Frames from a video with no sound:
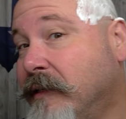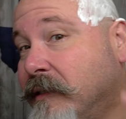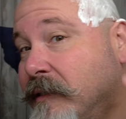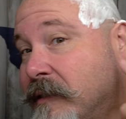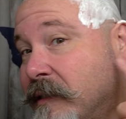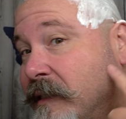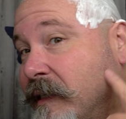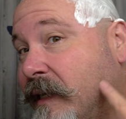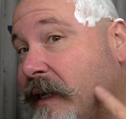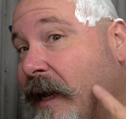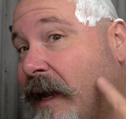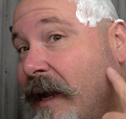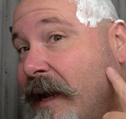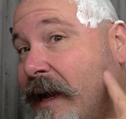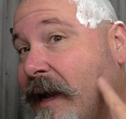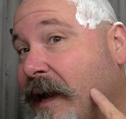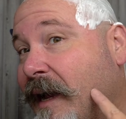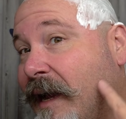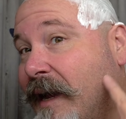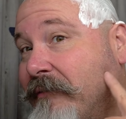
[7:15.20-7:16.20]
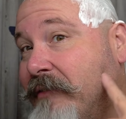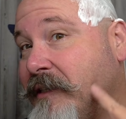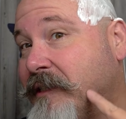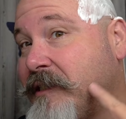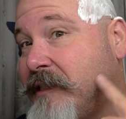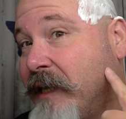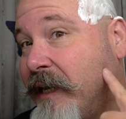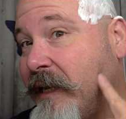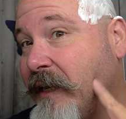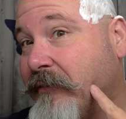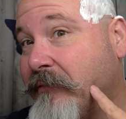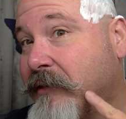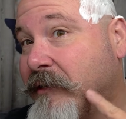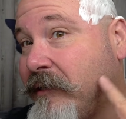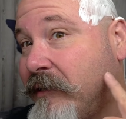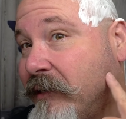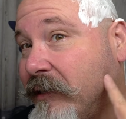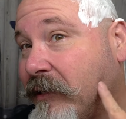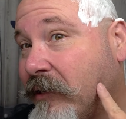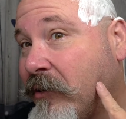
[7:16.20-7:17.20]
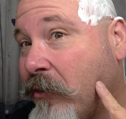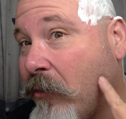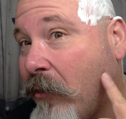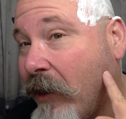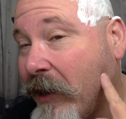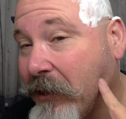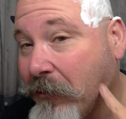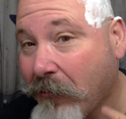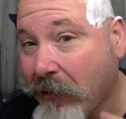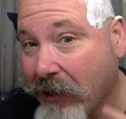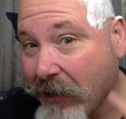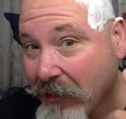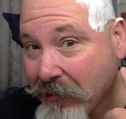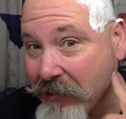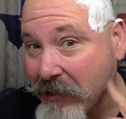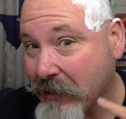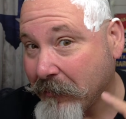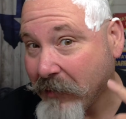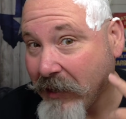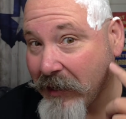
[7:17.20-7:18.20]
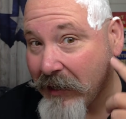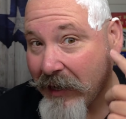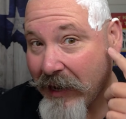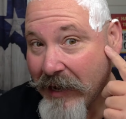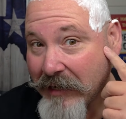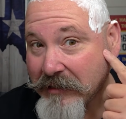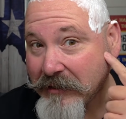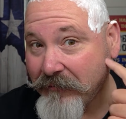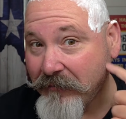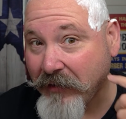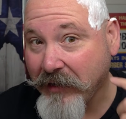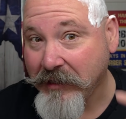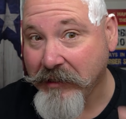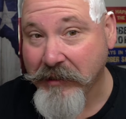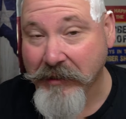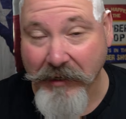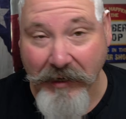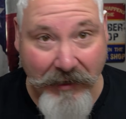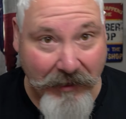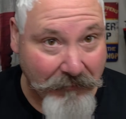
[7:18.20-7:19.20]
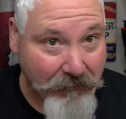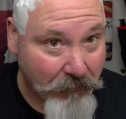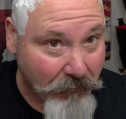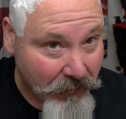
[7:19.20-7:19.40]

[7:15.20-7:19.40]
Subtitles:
you can see I haven't shaved in quite a while. I think my last face shave